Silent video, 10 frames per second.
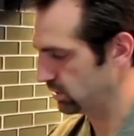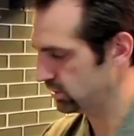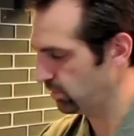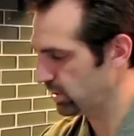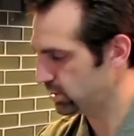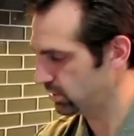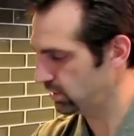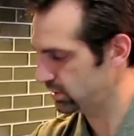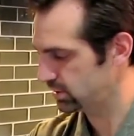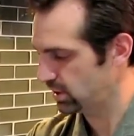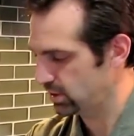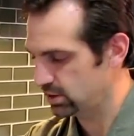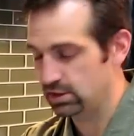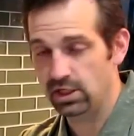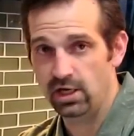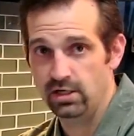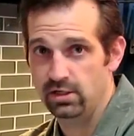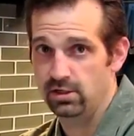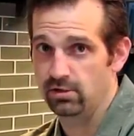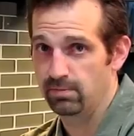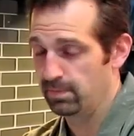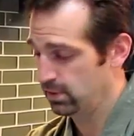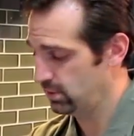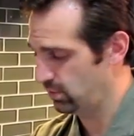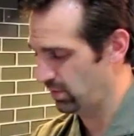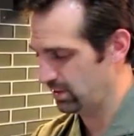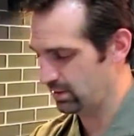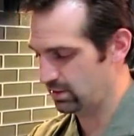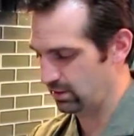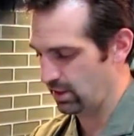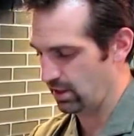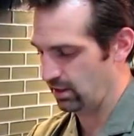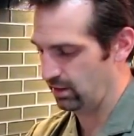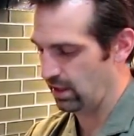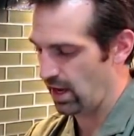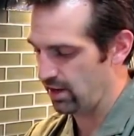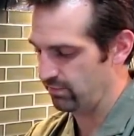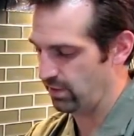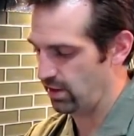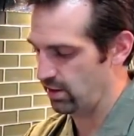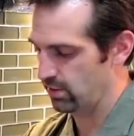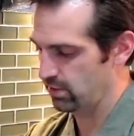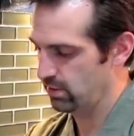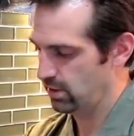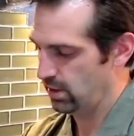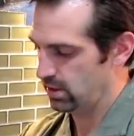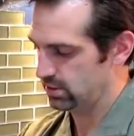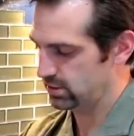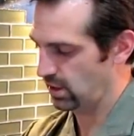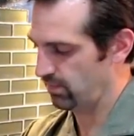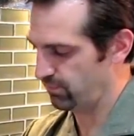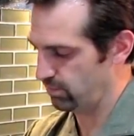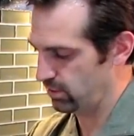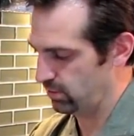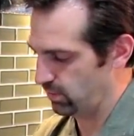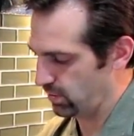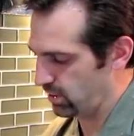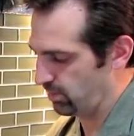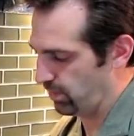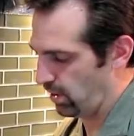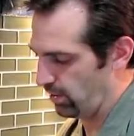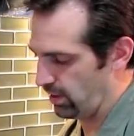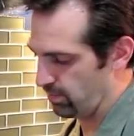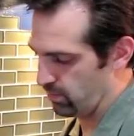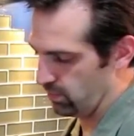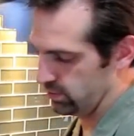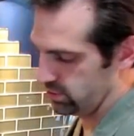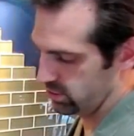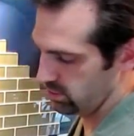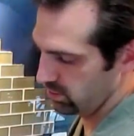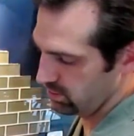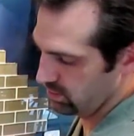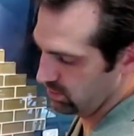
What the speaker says: Just make sure this is nice and tight in here. You don't want to let a lot of air escape from here. You want to keep all that moisture